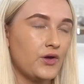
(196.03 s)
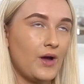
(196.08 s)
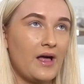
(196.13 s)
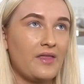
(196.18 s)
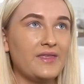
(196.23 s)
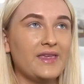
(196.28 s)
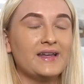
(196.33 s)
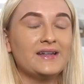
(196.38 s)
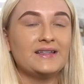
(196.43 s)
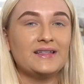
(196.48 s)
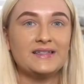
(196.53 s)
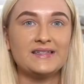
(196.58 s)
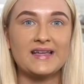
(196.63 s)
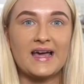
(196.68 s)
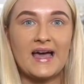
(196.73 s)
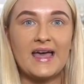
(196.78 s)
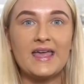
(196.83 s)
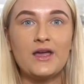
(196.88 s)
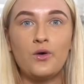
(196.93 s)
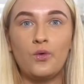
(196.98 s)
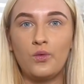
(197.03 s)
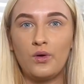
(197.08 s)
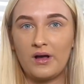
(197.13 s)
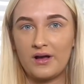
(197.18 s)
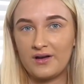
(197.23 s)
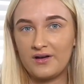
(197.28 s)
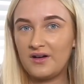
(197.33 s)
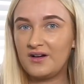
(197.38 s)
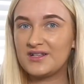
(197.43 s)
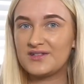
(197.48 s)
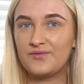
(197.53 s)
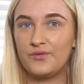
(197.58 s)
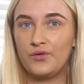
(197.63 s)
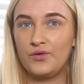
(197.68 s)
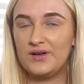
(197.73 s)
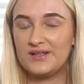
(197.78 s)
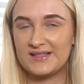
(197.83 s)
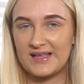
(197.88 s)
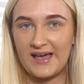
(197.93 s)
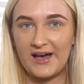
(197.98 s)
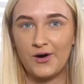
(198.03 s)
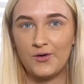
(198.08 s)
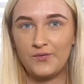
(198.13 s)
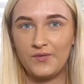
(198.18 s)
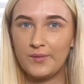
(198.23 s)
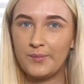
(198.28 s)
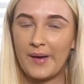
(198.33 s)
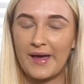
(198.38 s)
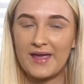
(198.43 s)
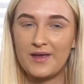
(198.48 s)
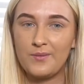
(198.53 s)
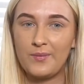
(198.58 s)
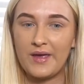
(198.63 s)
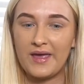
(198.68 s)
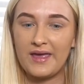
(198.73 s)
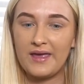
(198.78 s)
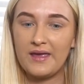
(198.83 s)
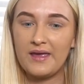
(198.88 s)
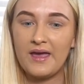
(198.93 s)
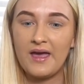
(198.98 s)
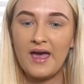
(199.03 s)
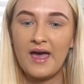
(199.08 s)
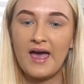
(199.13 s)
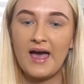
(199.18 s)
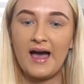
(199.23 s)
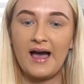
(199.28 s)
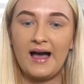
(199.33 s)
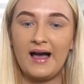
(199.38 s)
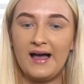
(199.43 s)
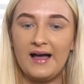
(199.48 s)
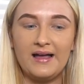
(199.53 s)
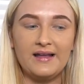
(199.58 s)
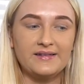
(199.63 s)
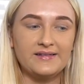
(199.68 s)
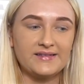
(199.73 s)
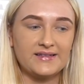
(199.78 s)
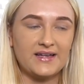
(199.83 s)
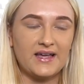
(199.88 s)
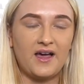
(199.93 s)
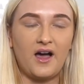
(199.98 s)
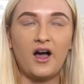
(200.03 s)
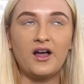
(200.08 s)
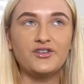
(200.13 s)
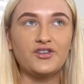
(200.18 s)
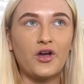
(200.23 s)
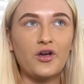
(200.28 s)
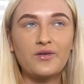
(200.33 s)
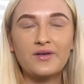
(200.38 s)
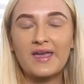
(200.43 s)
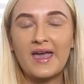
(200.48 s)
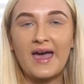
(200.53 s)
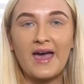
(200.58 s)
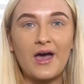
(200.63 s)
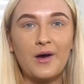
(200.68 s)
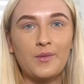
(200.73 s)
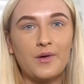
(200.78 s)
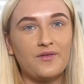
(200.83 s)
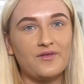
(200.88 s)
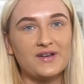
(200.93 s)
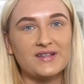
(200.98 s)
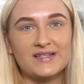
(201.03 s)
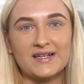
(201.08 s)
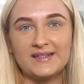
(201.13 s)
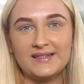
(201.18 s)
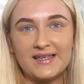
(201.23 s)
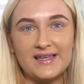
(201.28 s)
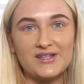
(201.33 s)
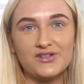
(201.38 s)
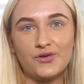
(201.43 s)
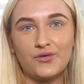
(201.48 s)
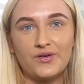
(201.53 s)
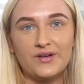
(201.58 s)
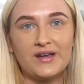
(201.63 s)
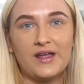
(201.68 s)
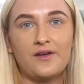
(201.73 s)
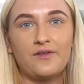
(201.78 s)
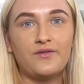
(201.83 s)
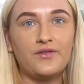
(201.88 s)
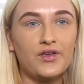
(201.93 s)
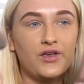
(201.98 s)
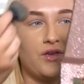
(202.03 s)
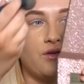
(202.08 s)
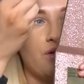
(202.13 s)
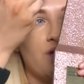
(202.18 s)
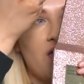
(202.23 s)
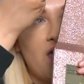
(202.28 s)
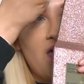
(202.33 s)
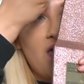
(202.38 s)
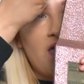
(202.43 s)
At the end of the day, all I can ask for is a healthy baby, and I don't care whether it's a niece or a nephew.